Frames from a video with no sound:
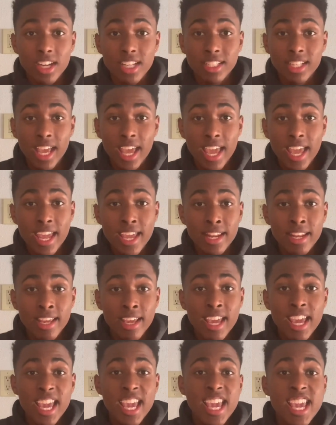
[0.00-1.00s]
out his
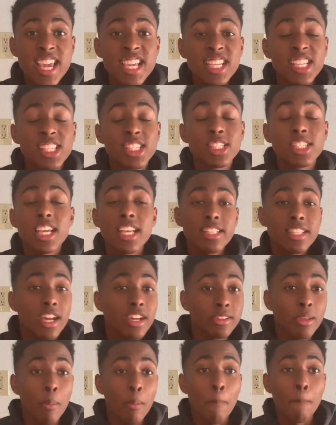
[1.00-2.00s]
hand. He
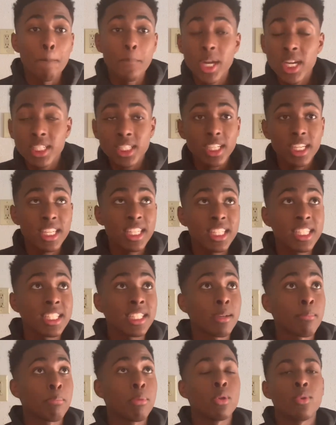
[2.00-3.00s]
just out the bus, and
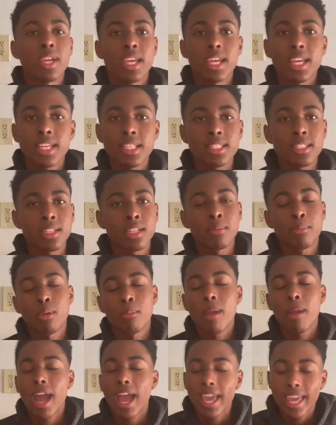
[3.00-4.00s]
he, bro, instantly,
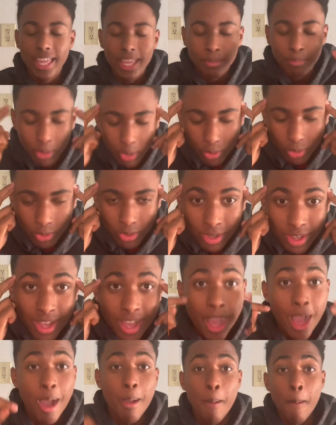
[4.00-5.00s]
bro.
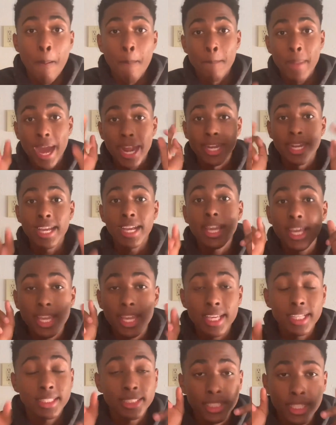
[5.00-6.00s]
My
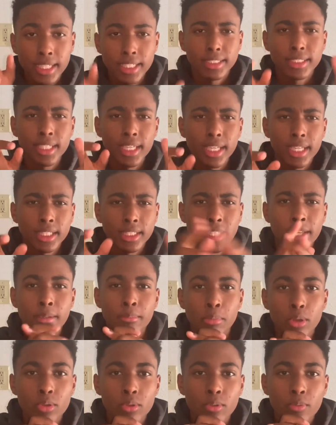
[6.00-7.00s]
nigga instincts kicked
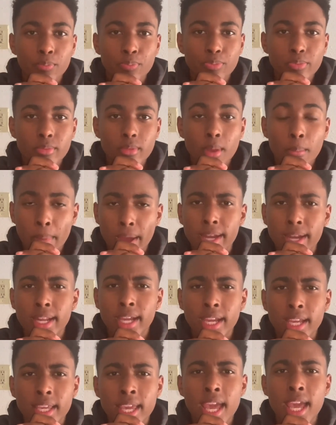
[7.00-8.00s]
in, bro. My
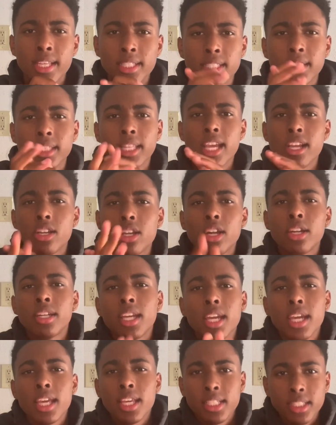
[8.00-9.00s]
nigga, yeah, it's a thing
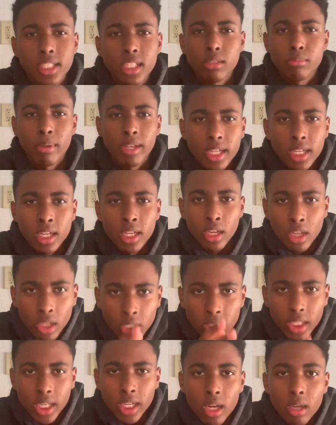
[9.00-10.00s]
called nigga instincts, my nigga.
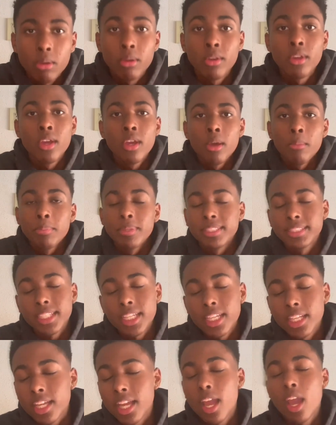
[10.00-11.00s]
Go look it up. But
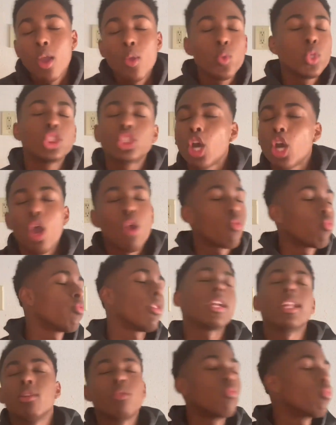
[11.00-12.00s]
see, we start
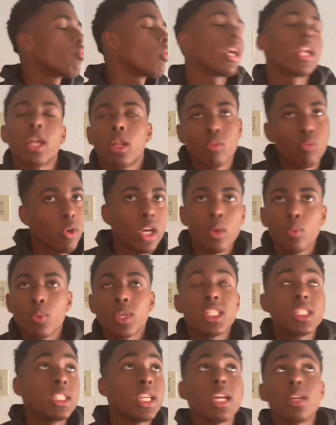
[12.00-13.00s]
running.
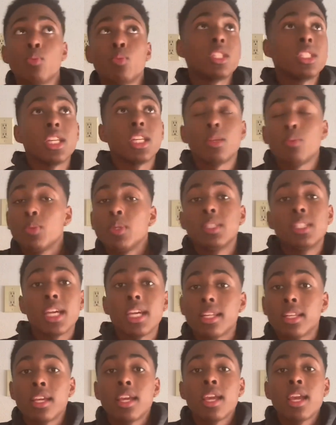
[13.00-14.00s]
We
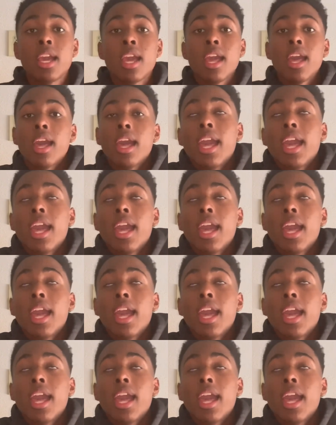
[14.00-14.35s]
jetting.